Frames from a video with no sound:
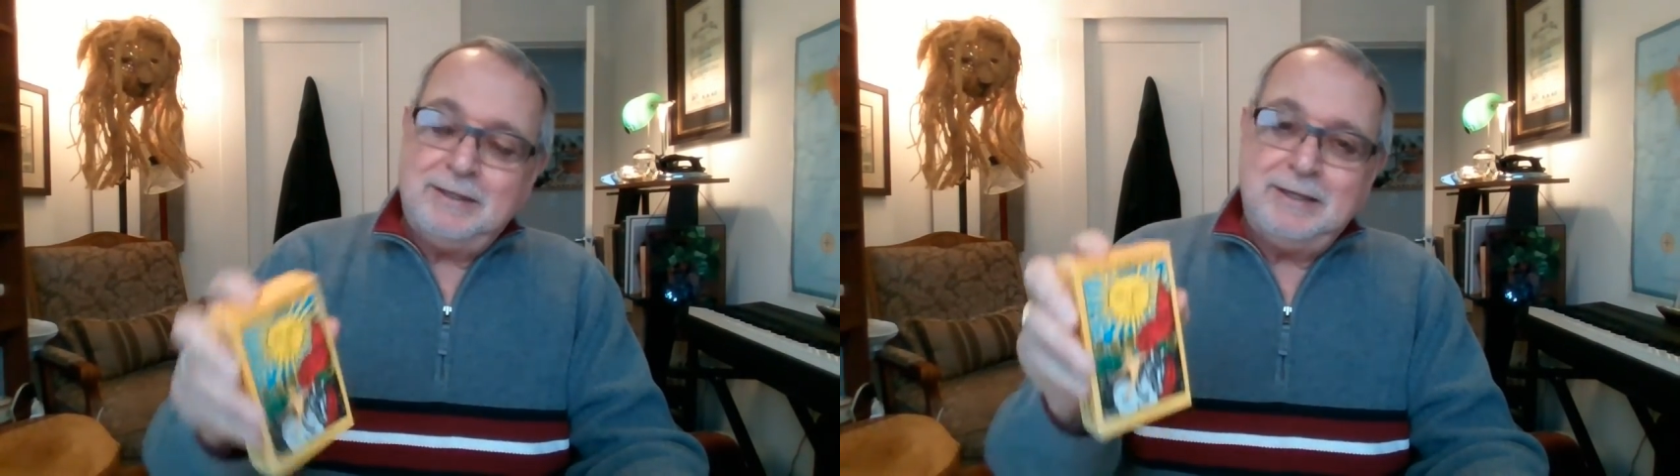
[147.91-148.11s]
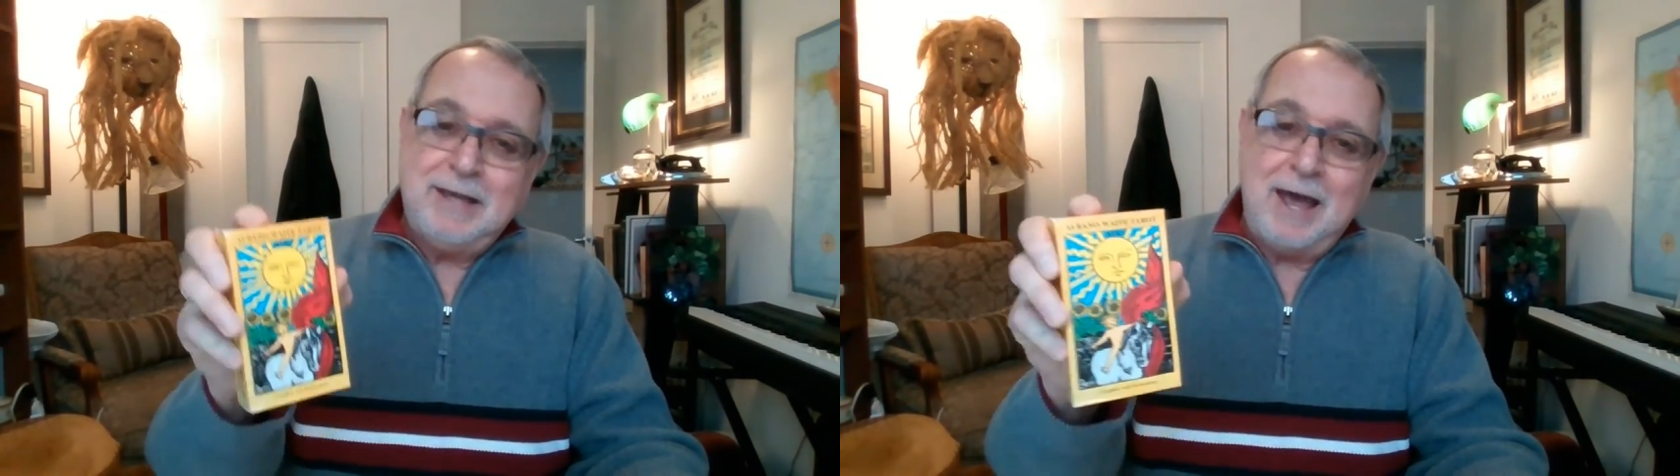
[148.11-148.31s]

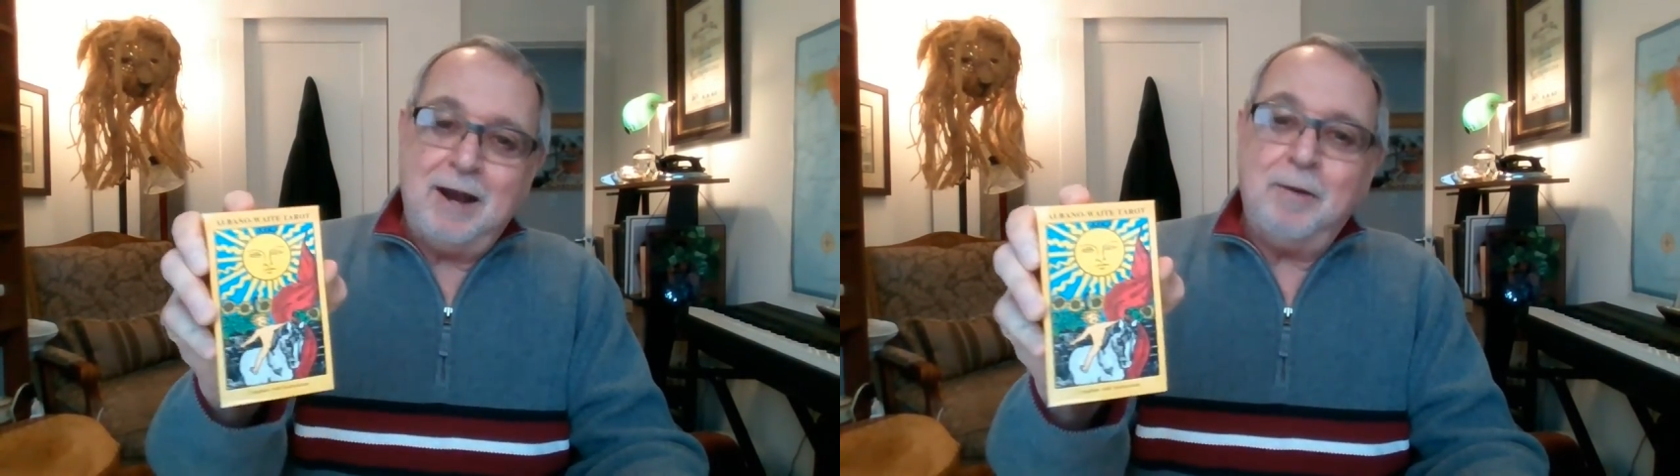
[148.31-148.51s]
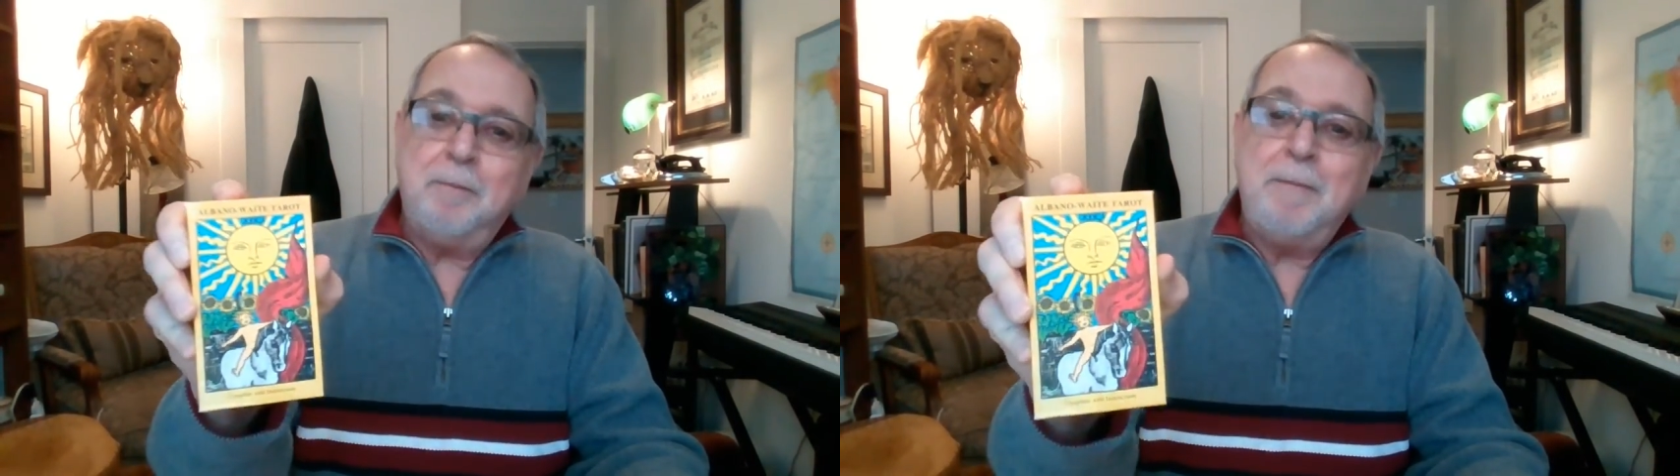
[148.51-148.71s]
the
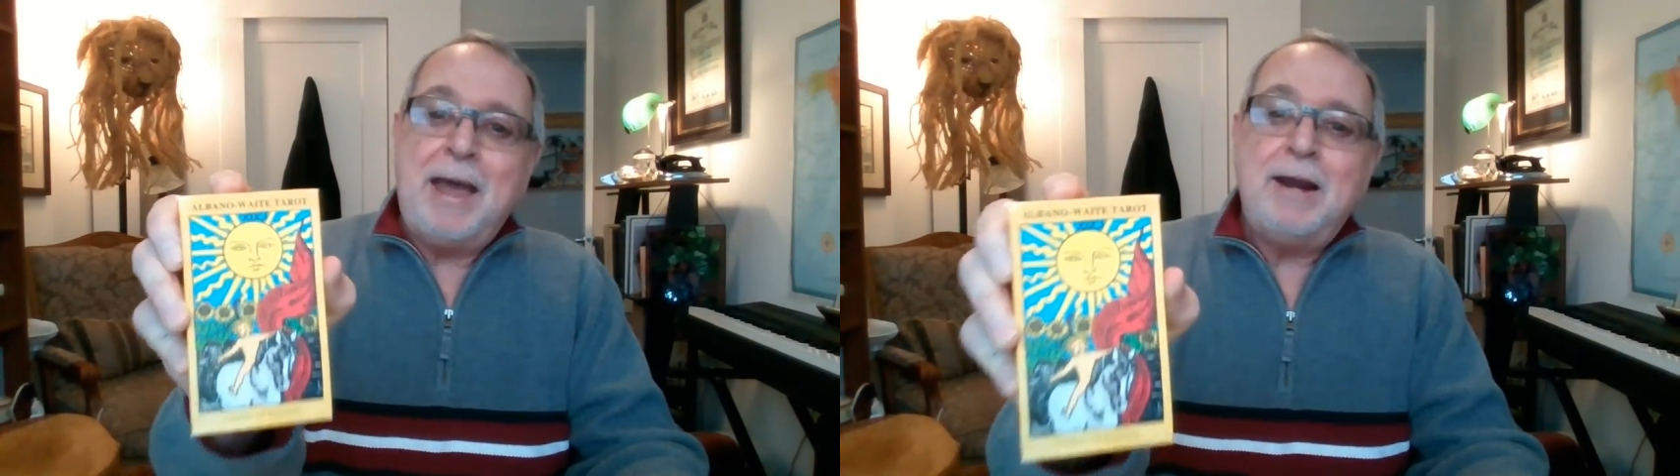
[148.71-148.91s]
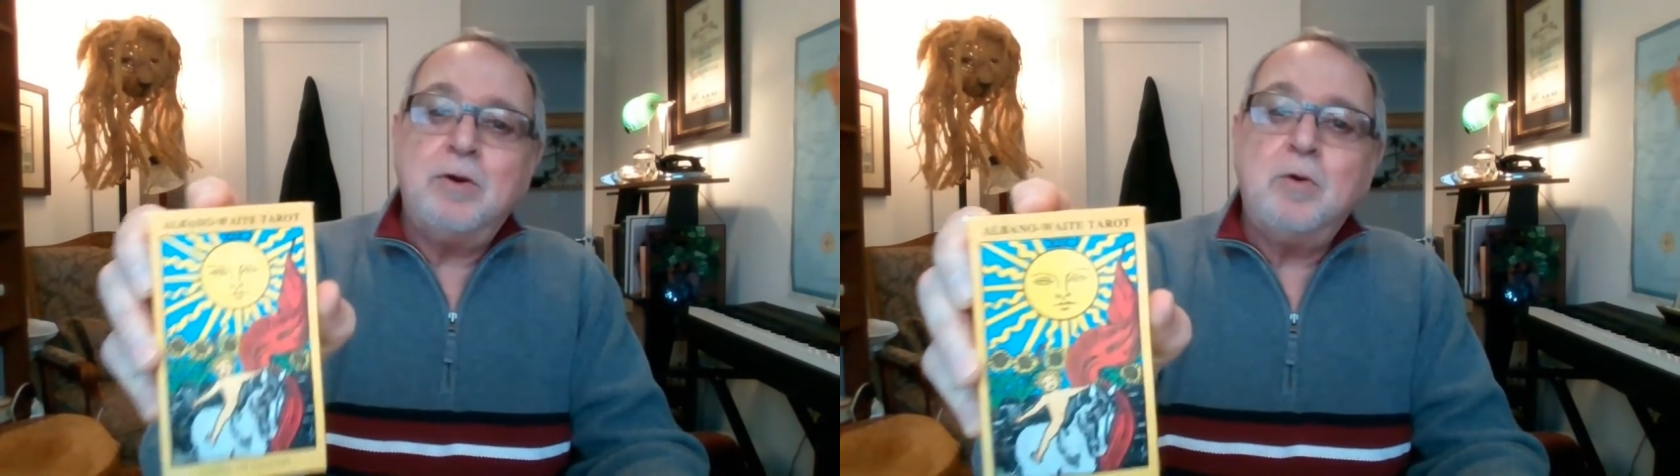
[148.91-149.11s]

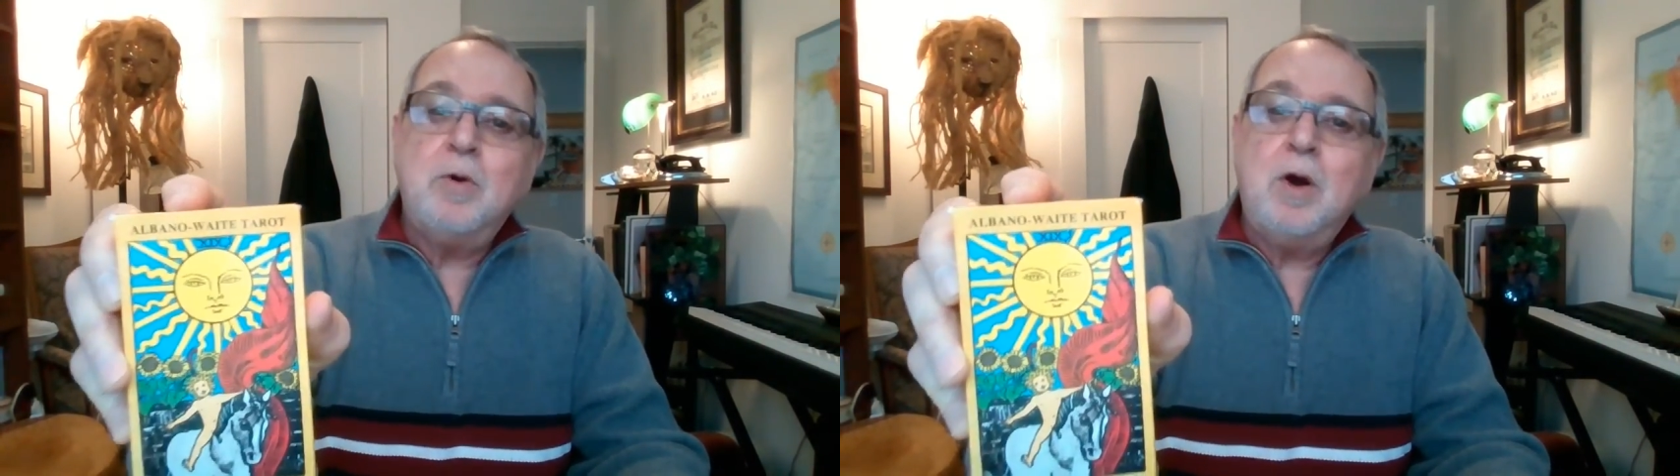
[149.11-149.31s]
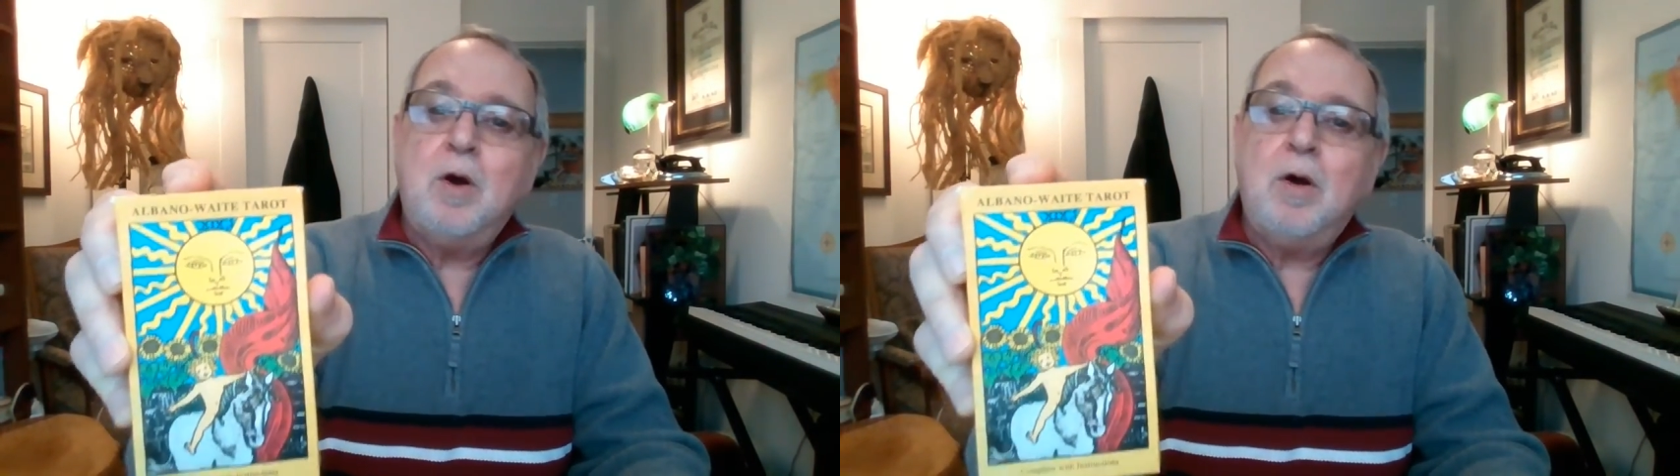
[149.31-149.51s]

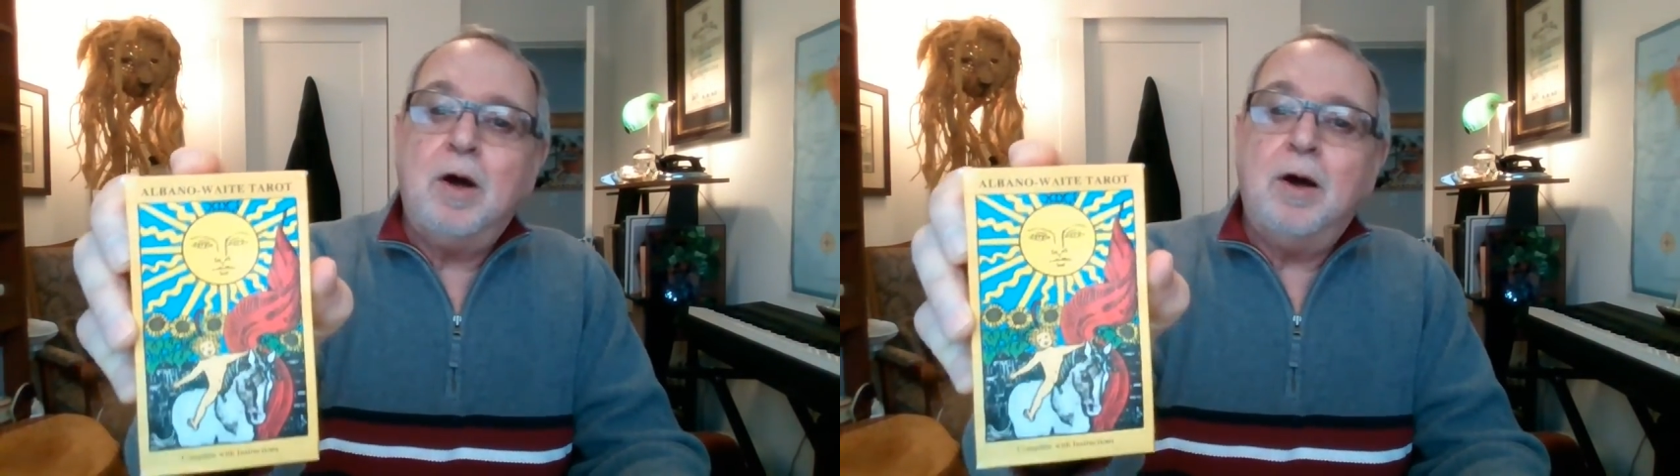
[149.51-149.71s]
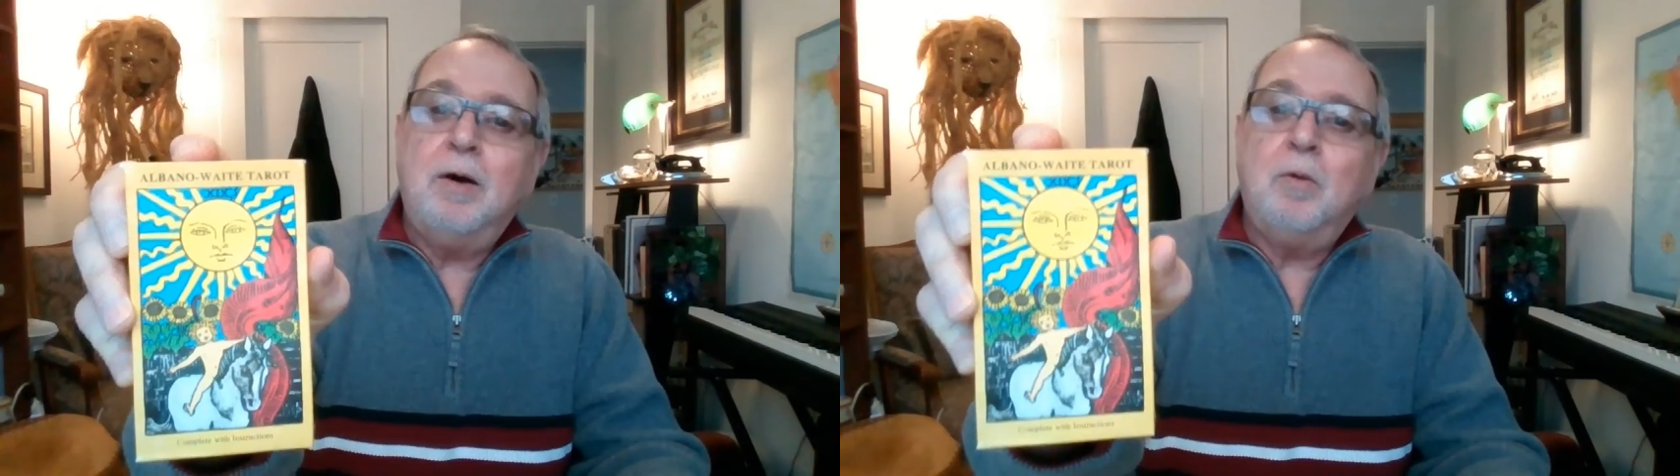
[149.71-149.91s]
Albano
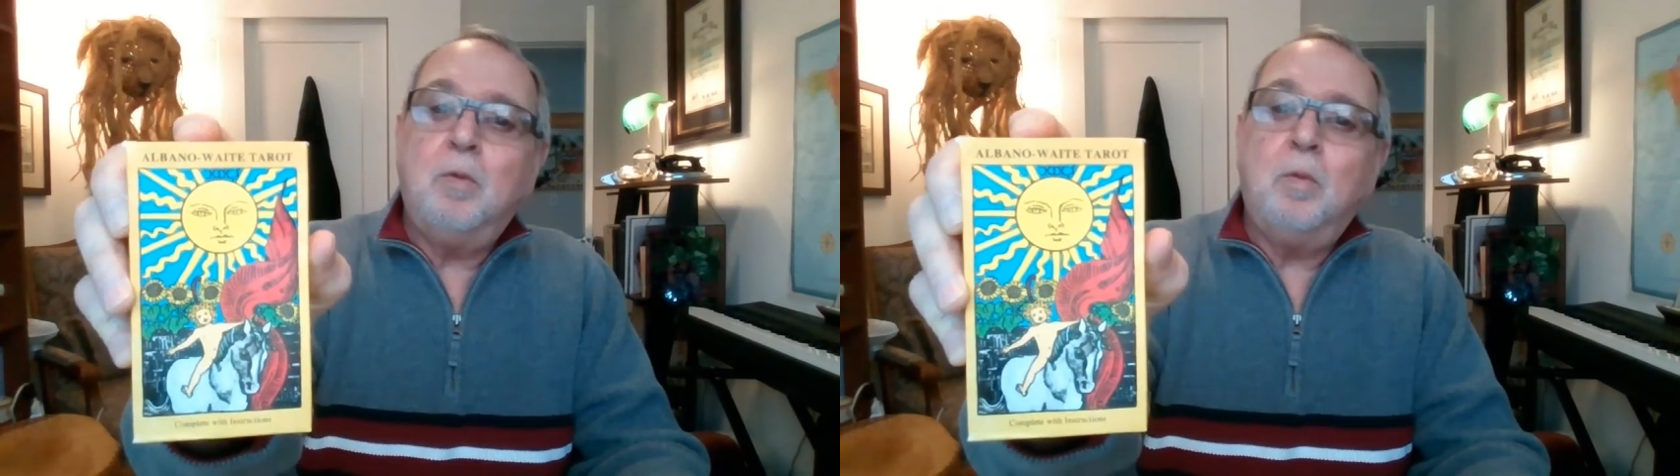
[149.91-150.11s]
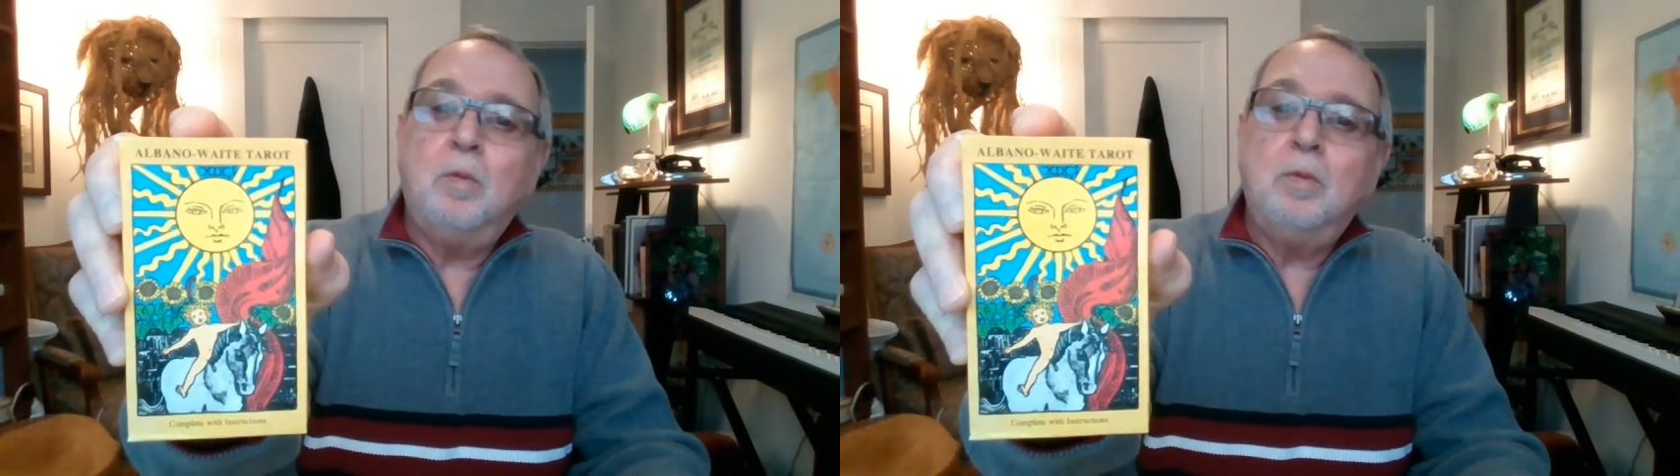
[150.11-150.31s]
Albano